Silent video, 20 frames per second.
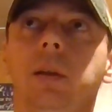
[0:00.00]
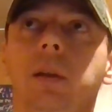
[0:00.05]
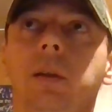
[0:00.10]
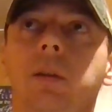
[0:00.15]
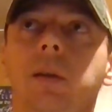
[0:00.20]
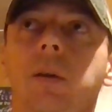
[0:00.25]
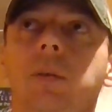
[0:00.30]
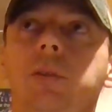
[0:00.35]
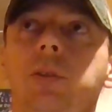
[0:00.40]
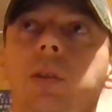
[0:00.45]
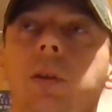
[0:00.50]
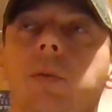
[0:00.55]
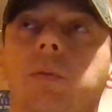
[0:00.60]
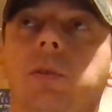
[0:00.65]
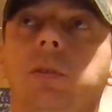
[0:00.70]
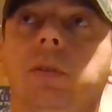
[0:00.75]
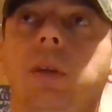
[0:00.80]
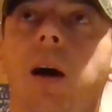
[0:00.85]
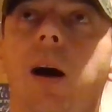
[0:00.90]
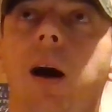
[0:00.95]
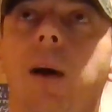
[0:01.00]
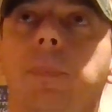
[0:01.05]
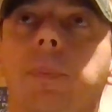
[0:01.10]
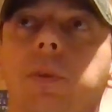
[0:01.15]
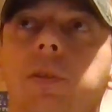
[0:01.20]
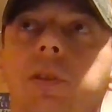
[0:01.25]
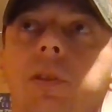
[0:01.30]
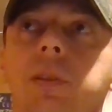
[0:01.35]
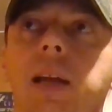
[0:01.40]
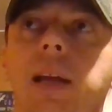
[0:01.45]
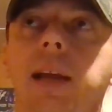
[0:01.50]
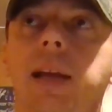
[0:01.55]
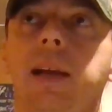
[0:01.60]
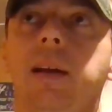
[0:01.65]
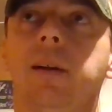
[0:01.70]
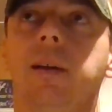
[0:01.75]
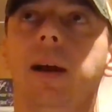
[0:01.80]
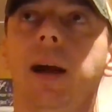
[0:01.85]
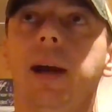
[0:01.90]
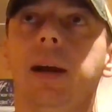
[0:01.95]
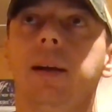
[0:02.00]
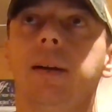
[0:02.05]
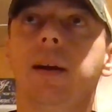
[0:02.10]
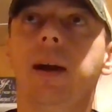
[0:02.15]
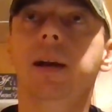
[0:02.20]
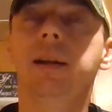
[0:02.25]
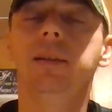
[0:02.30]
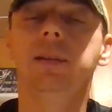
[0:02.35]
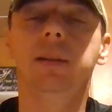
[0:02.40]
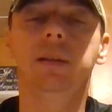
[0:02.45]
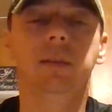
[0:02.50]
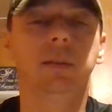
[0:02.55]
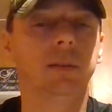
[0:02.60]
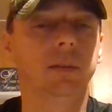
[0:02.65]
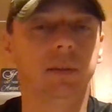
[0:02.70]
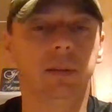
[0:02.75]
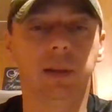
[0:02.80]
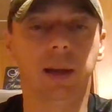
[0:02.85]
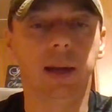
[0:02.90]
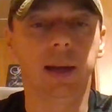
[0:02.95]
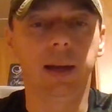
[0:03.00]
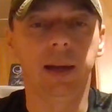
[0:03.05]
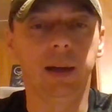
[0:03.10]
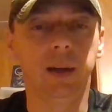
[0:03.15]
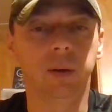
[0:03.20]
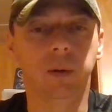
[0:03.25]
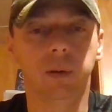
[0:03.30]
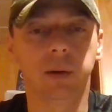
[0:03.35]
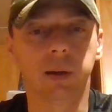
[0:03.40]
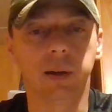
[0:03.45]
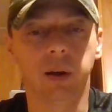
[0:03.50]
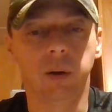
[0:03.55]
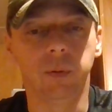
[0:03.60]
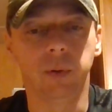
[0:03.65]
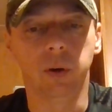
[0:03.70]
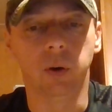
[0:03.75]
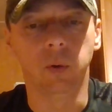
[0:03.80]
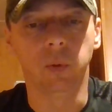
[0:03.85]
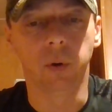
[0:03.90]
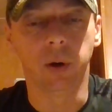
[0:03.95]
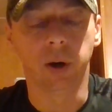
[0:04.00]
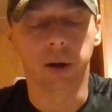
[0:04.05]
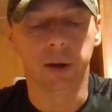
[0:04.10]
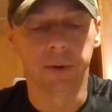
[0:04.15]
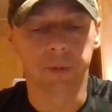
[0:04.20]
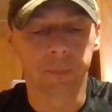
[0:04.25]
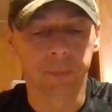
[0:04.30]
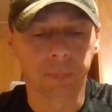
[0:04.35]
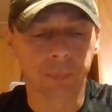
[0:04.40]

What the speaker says: As long as you don't stop or sneak or act crazy, they ain't gonna go nowhere.